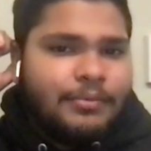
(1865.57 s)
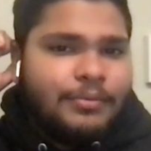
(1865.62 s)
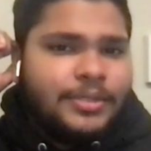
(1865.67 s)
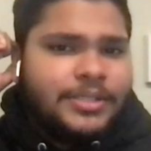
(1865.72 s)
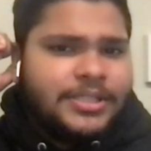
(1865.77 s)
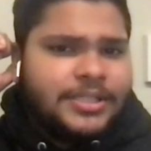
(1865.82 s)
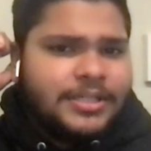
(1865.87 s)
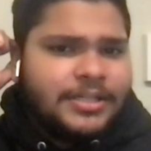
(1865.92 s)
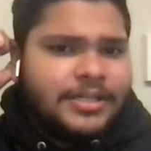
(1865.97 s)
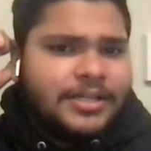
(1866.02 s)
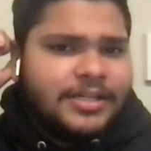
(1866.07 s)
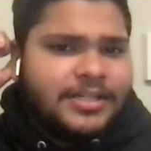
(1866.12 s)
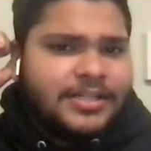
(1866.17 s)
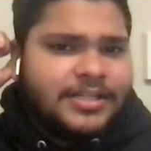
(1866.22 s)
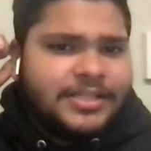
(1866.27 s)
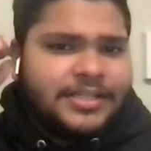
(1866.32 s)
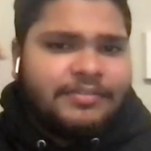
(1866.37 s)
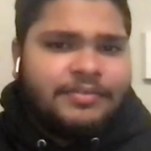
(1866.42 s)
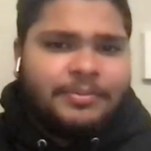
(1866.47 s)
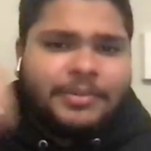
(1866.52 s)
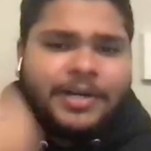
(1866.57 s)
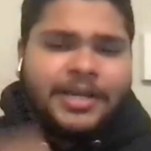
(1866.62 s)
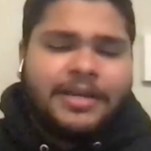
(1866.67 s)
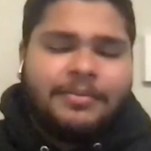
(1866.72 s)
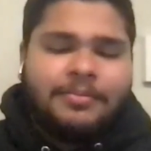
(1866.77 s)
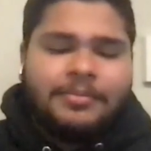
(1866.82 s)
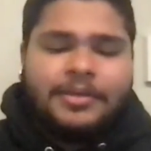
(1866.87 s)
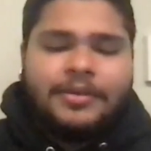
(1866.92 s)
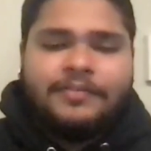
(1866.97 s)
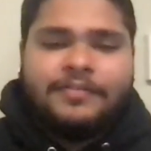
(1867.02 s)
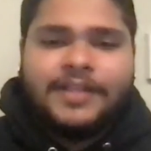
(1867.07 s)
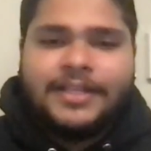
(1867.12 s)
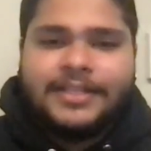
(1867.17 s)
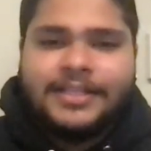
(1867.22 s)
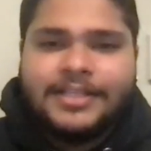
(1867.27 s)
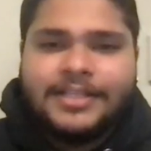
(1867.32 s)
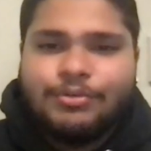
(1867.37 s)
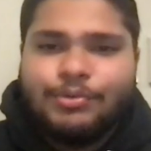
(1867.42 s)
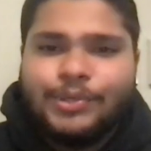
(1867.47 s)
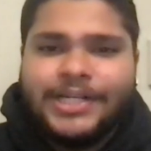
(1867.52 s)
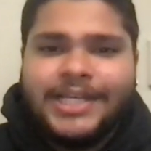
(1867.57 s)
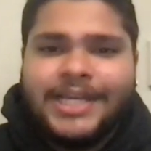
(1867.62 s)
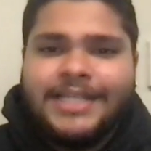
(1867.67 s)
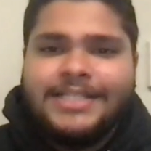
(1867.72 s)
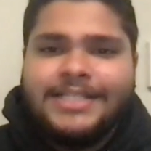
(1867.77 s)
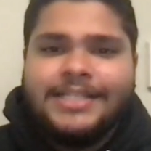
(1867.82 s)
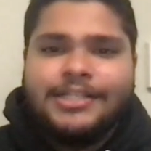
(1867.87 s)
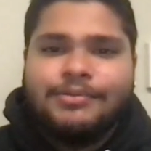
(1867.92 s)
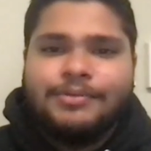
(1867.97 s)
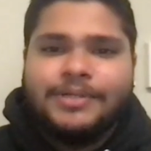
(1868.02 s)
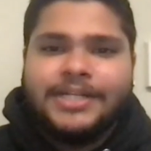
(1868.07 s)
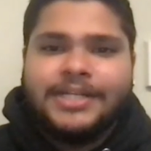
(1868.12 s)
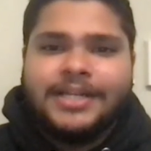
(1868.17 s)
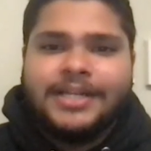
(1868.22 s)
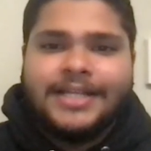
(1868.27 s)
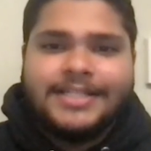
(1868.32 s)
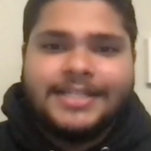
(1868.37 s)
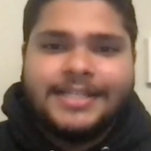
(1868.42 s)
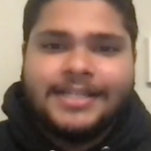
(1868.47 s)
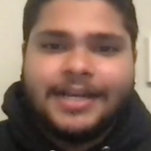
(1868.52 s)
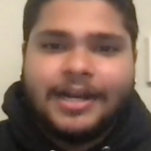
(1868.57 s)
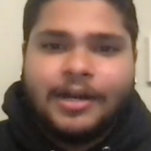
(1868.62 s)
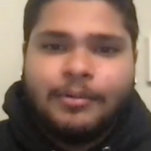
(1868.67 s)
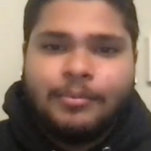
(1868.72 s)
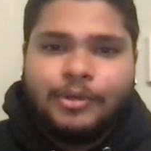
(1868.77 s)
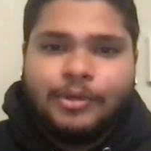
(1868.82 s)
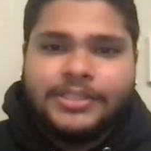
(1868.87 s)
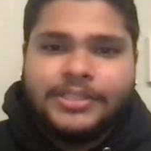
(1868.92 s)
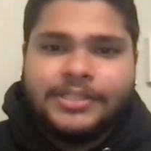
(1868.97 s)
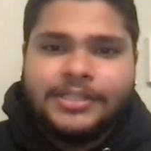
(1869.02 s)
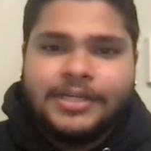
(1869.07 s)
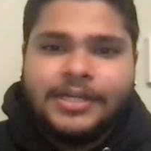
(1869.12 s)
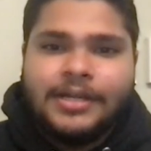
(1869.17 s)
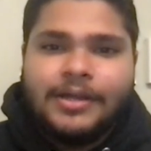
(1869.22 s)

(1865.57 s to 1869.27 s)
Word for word: With uh, it reminded me of like the 2018 2019 Cowboys,